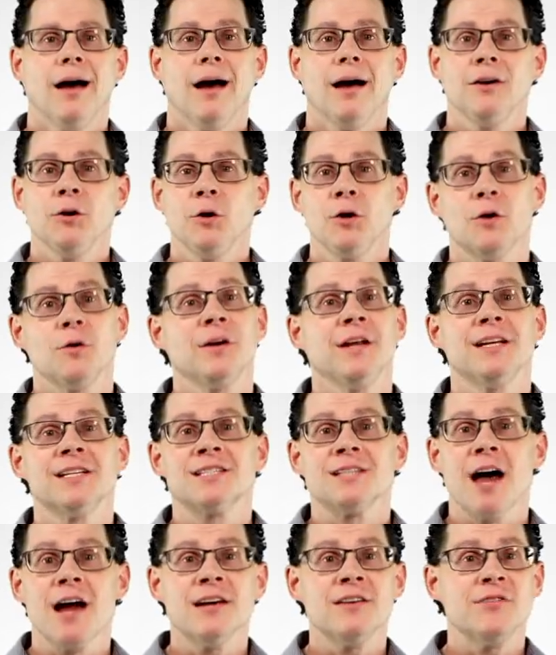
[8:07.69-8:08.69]
I know you don't need a
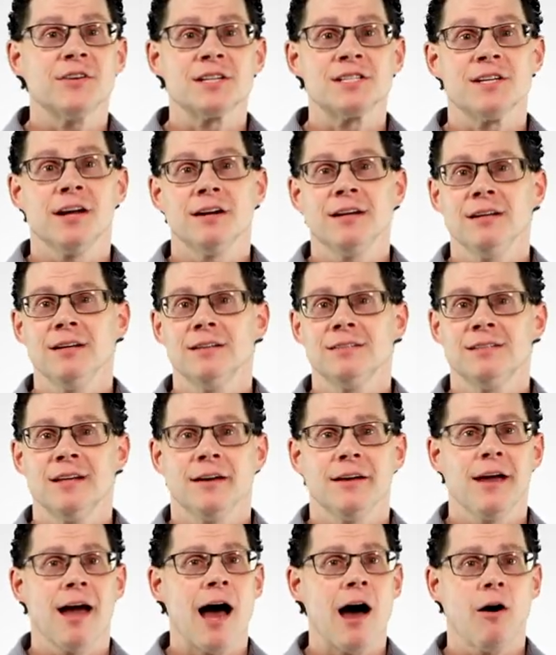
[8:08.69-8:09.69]
scientific study to
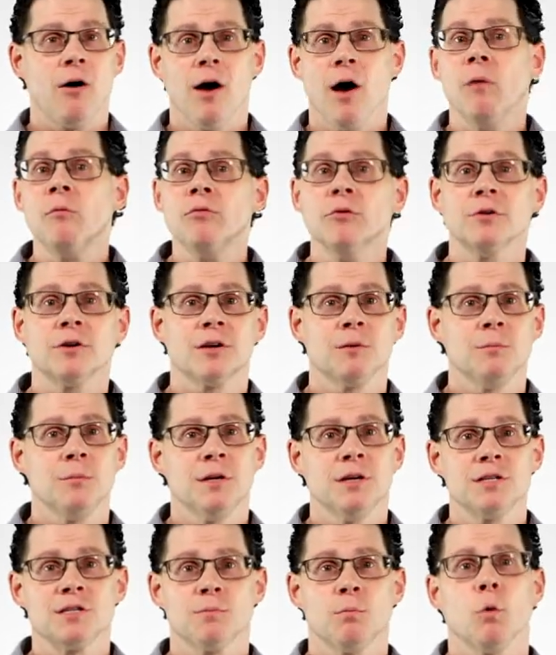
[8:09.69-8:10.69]
tell you how helpful it can be
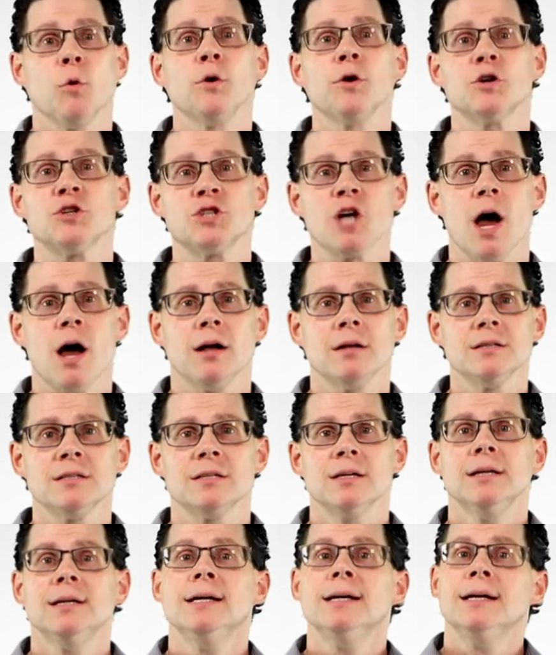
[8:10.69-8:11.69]
to support your child,
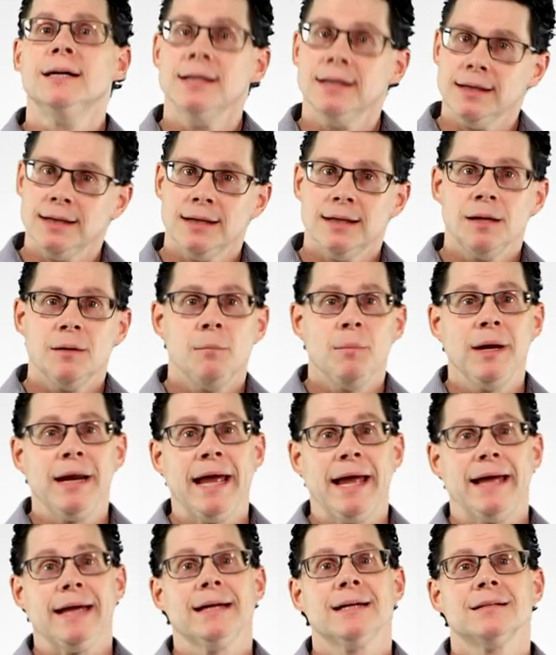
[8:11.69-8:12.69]
but
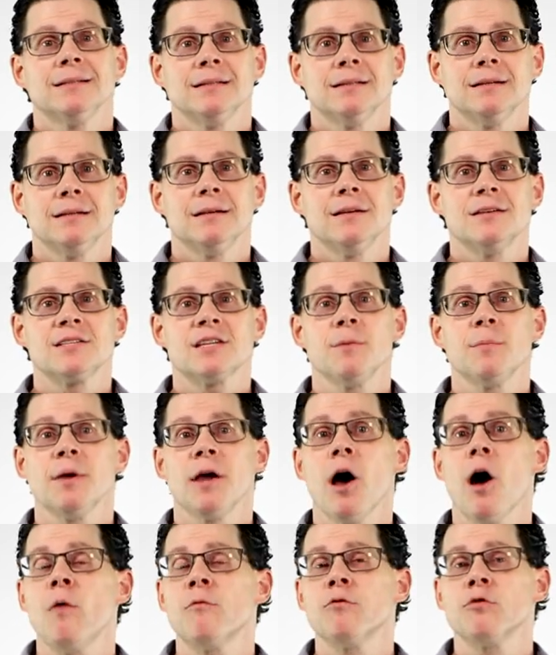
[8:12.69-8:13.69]
hey, this could be a
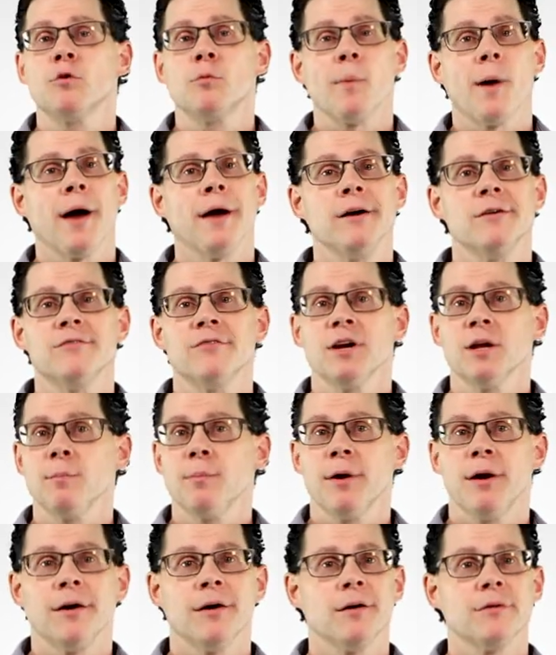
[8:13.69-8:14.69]
helpful reminder for any
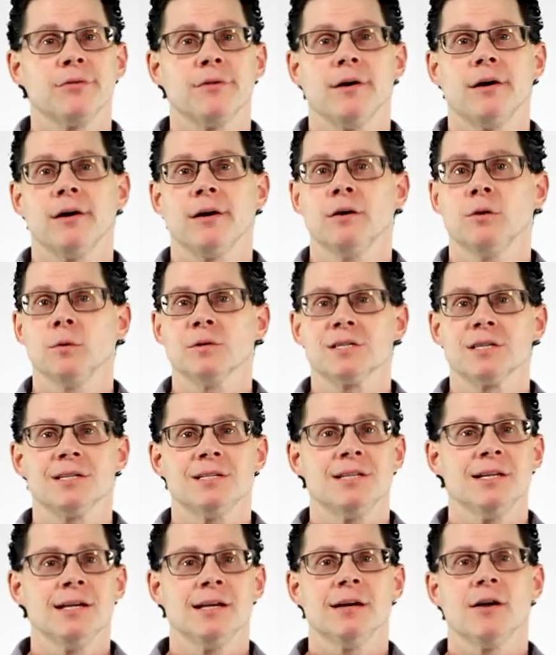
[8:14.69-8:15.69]
parent out there who has a
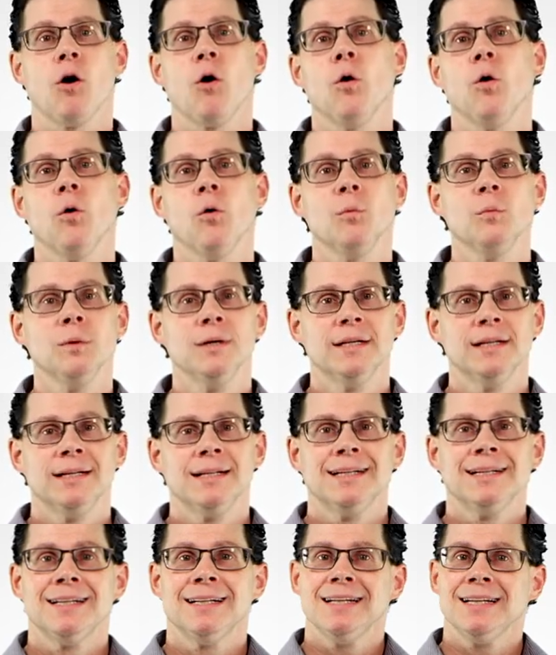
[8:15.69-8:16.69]
teen at home
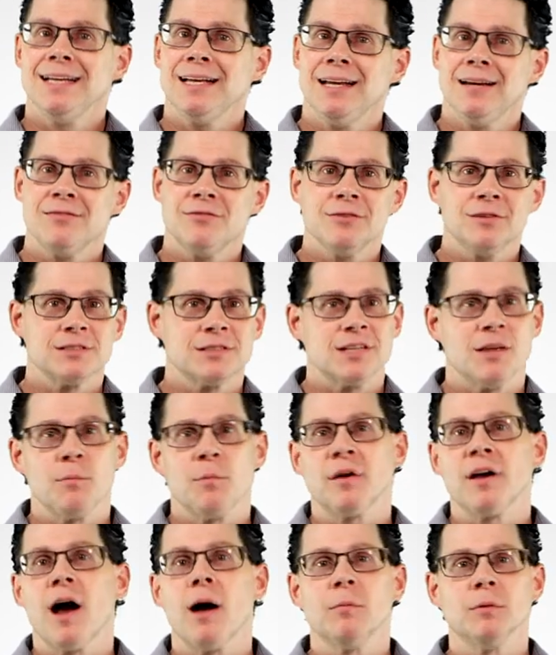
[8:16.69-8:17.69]
and feels they've
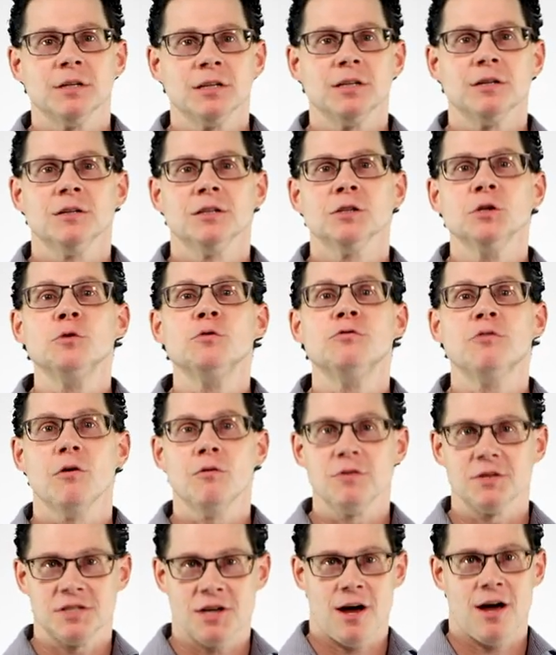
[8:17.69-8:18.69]
become a little aloof
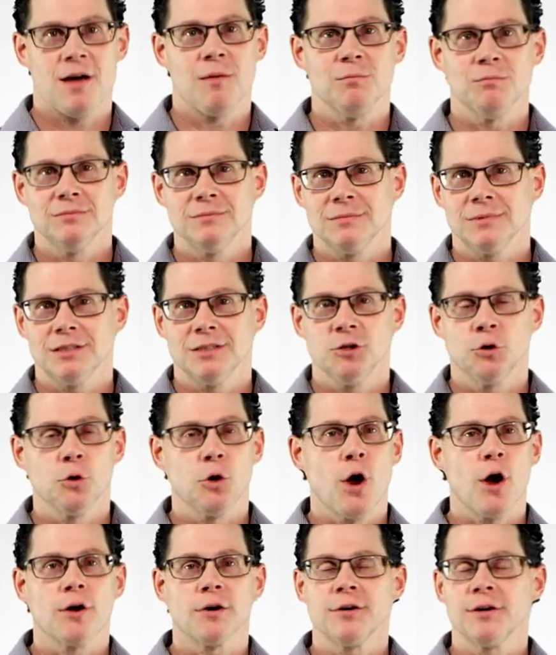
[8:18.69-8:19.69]
over time and no
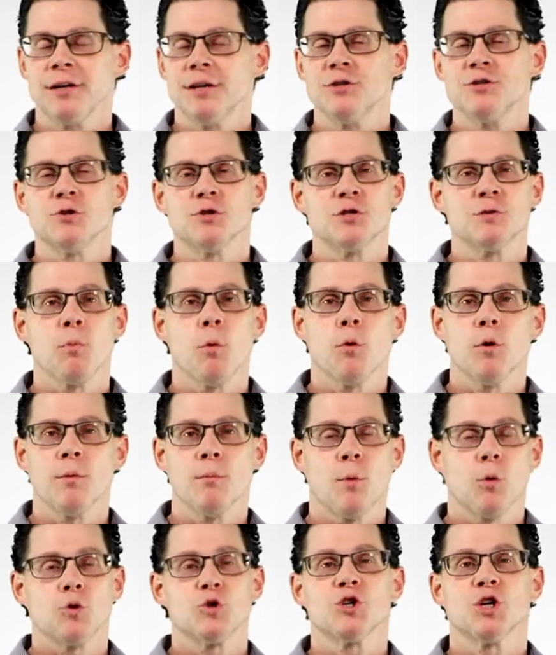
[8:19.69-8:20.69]
longer needs your support
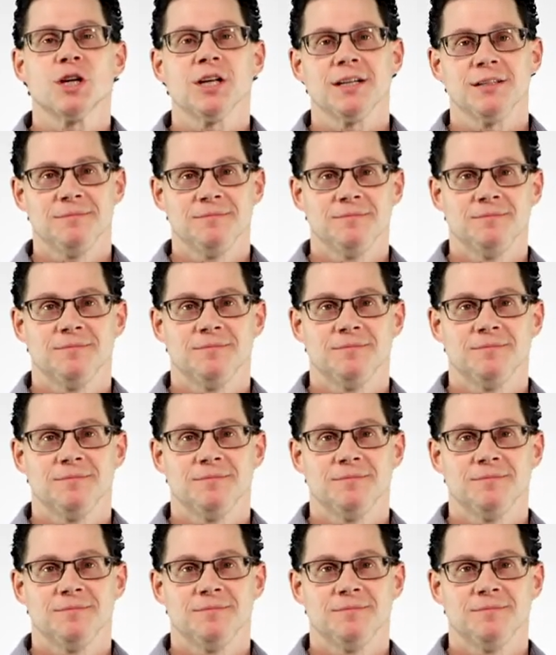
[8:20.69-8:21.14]
emotionally.